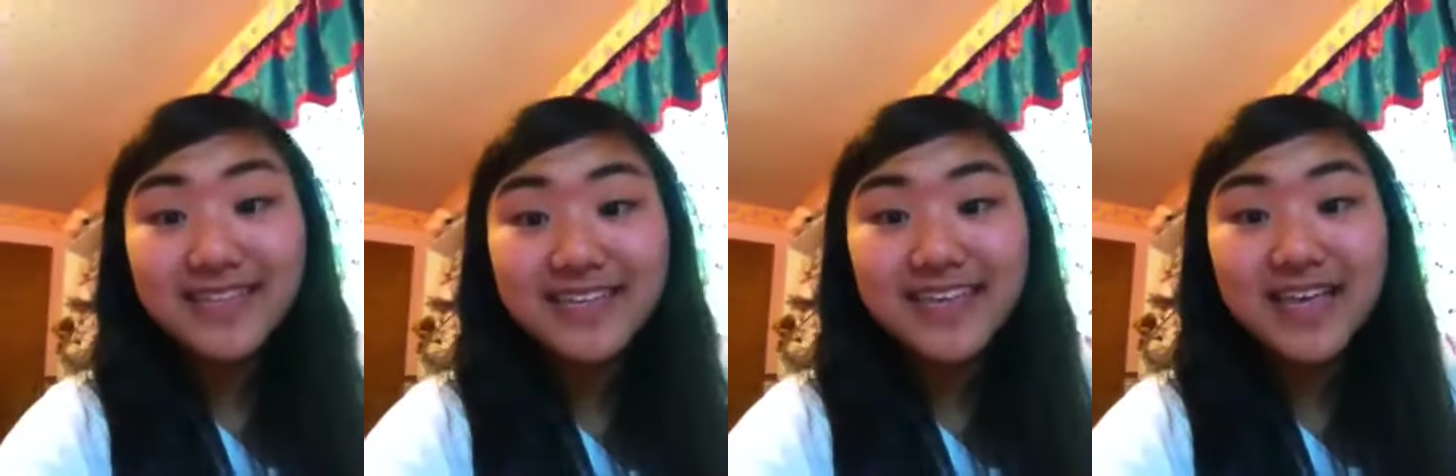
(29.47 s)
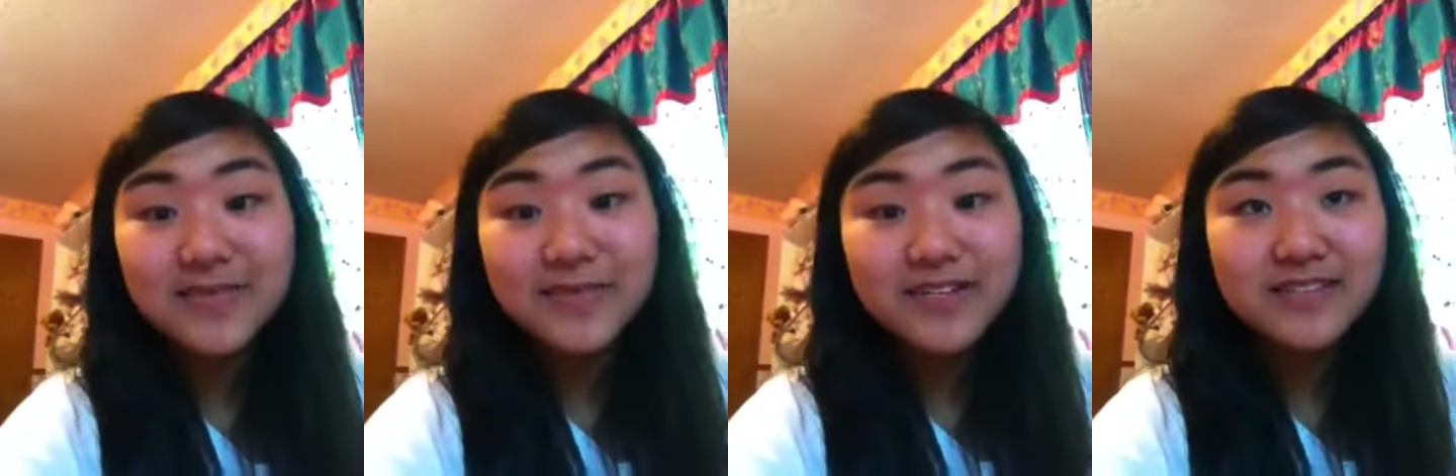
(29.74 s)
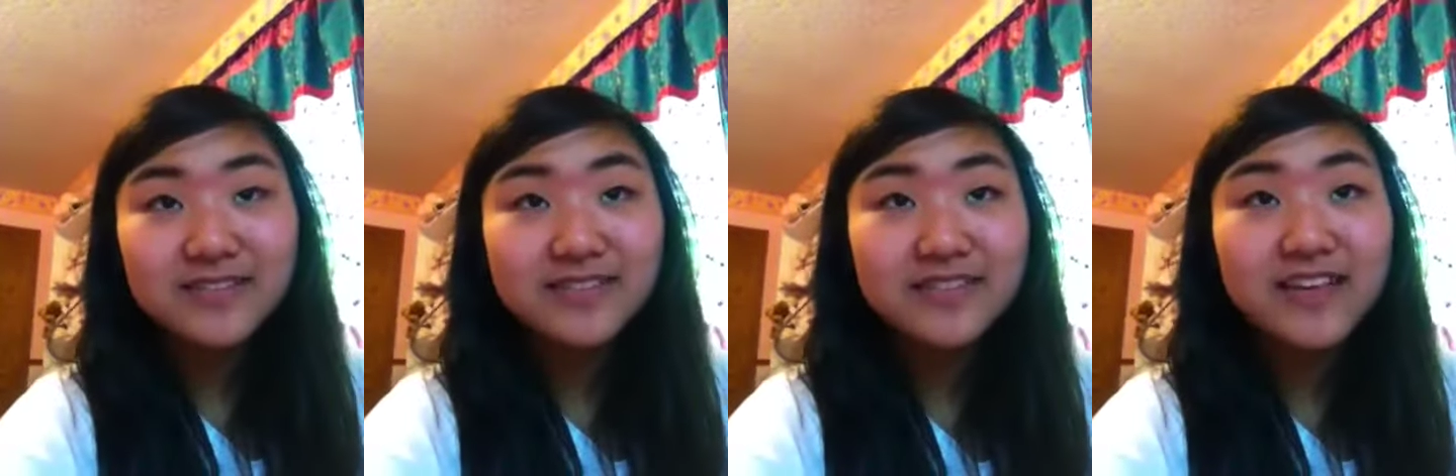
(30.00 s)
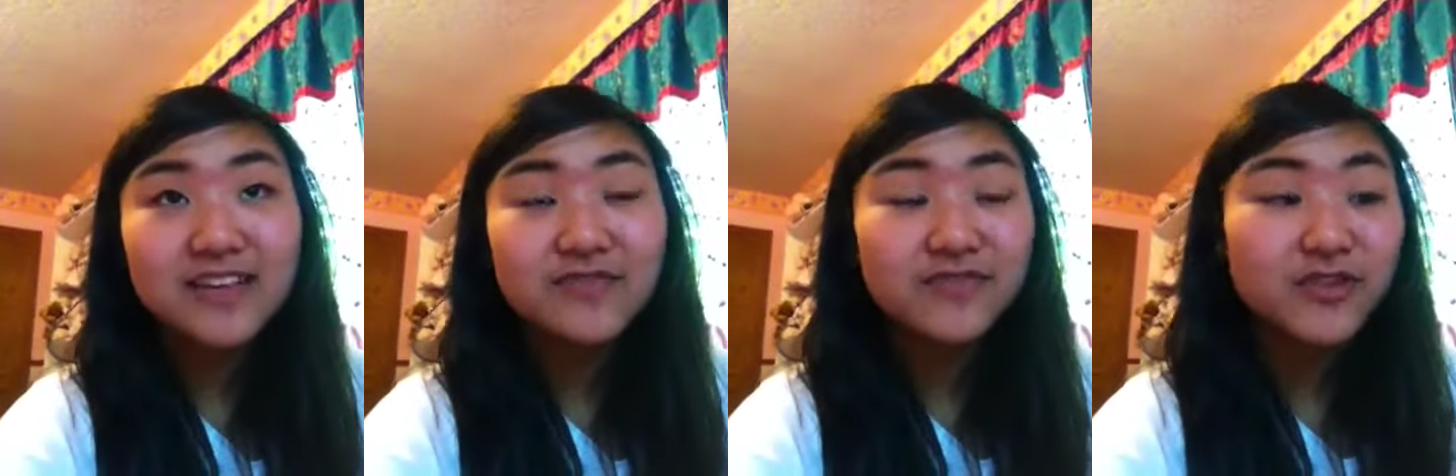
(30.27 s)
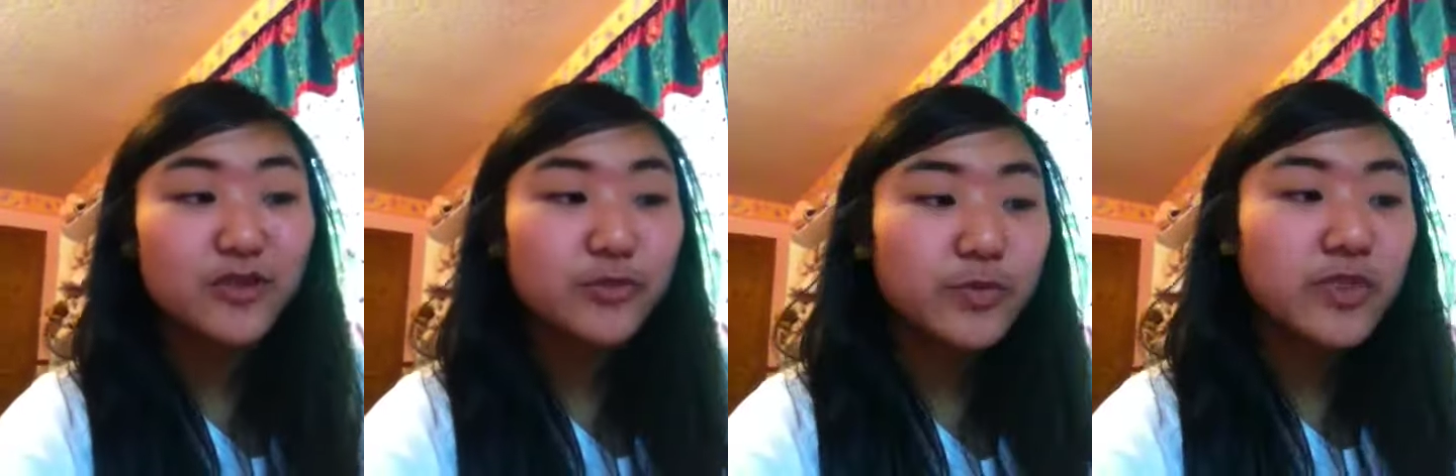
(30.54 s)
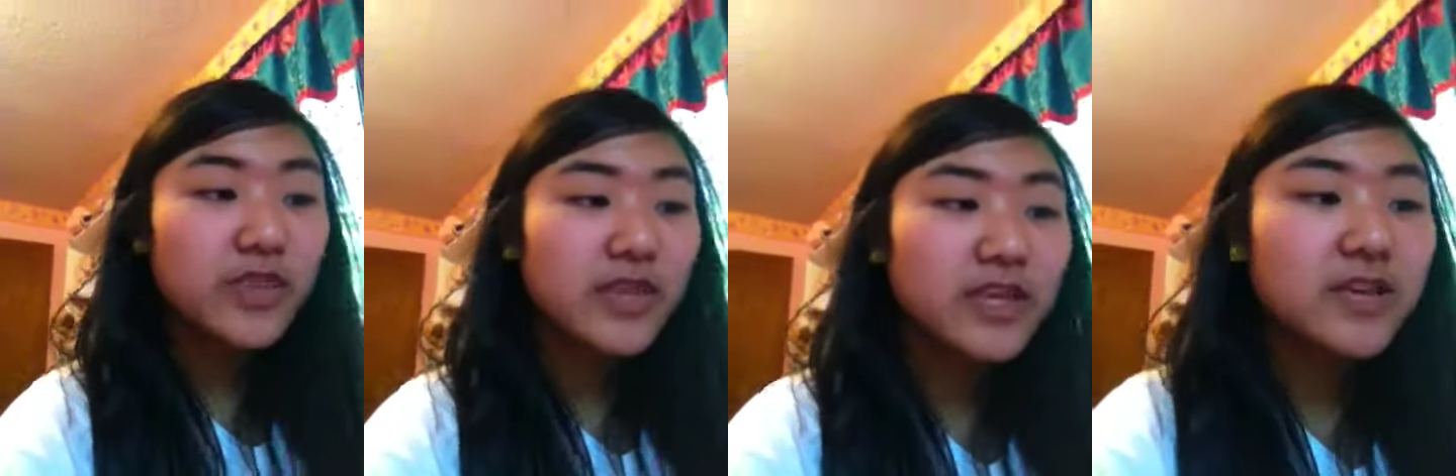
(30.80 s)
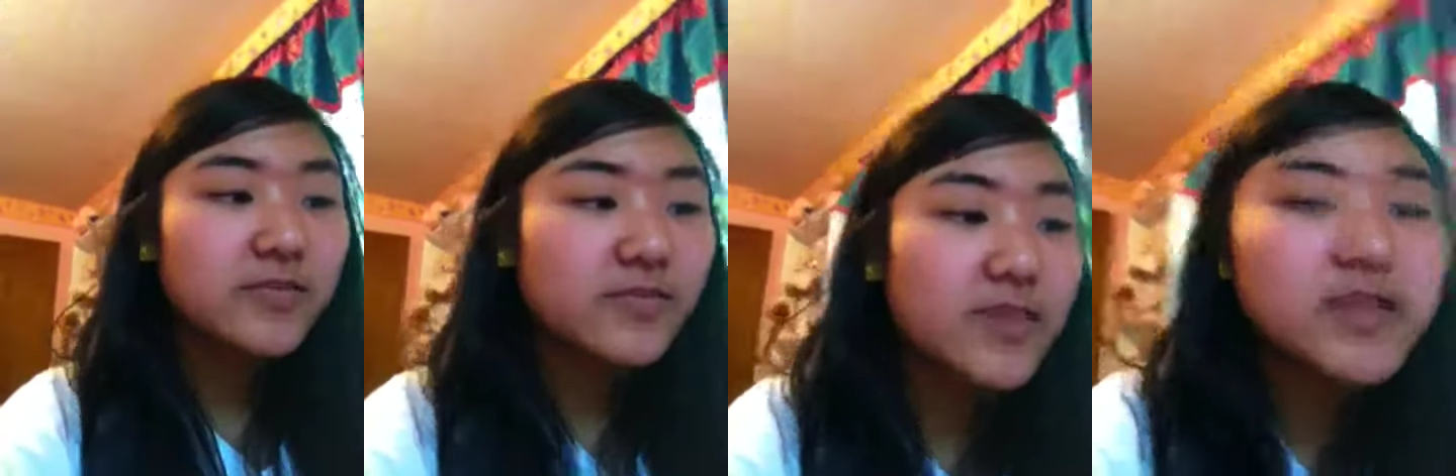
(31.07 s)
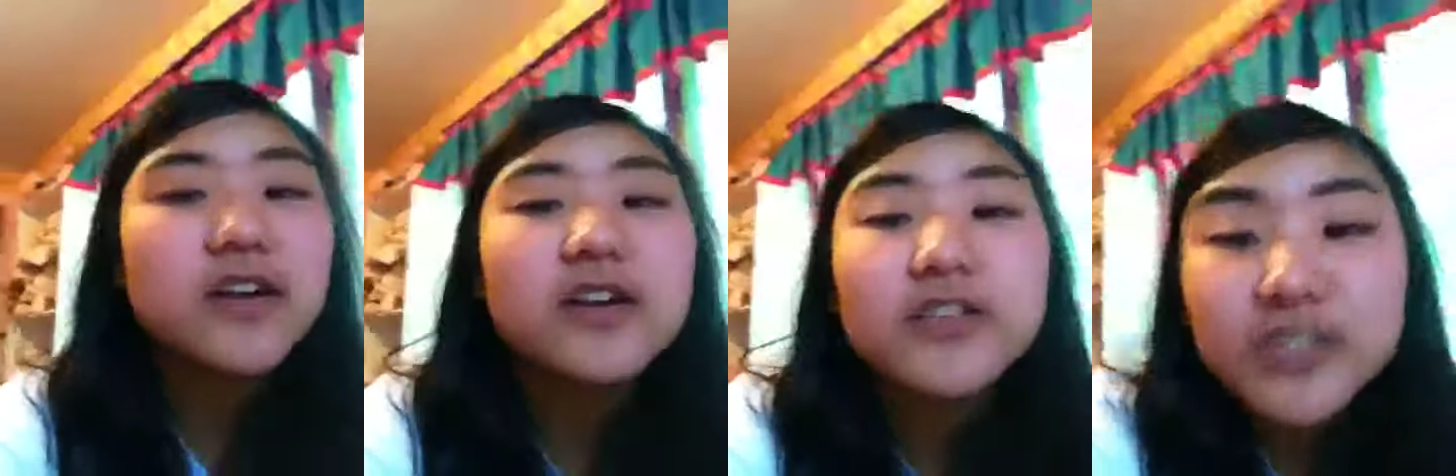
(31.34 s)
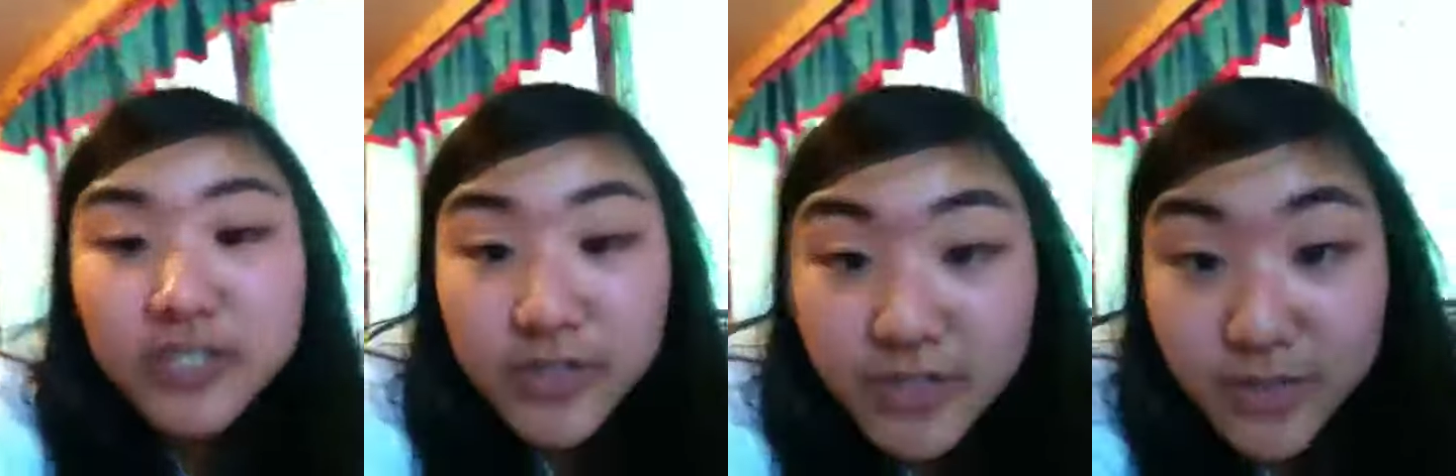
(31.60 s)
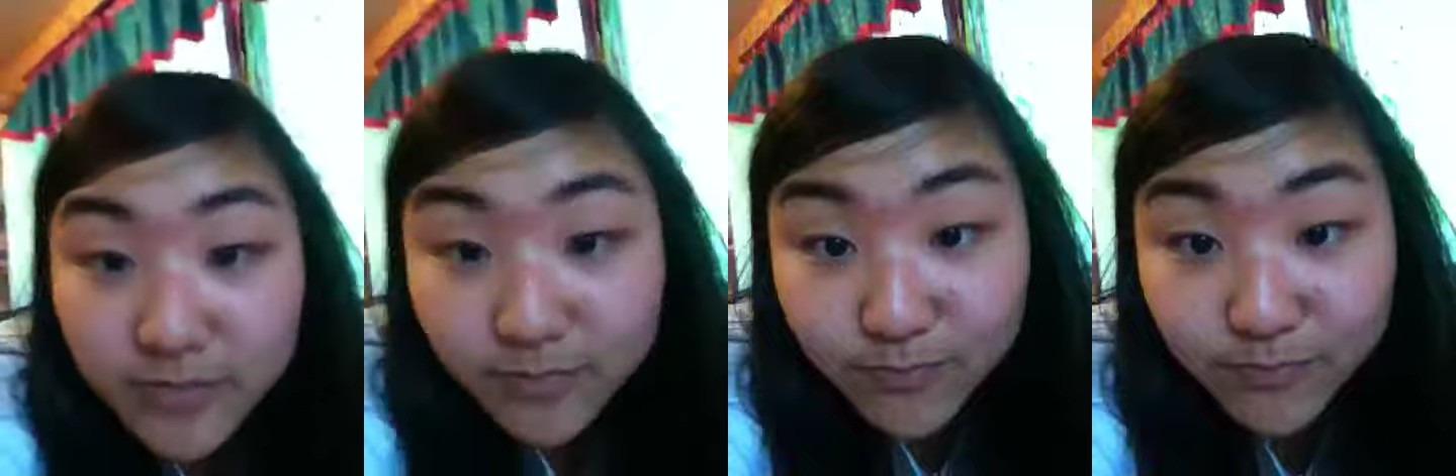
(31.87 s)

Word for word: it came in a little envelope thingy. Here, I'll show you.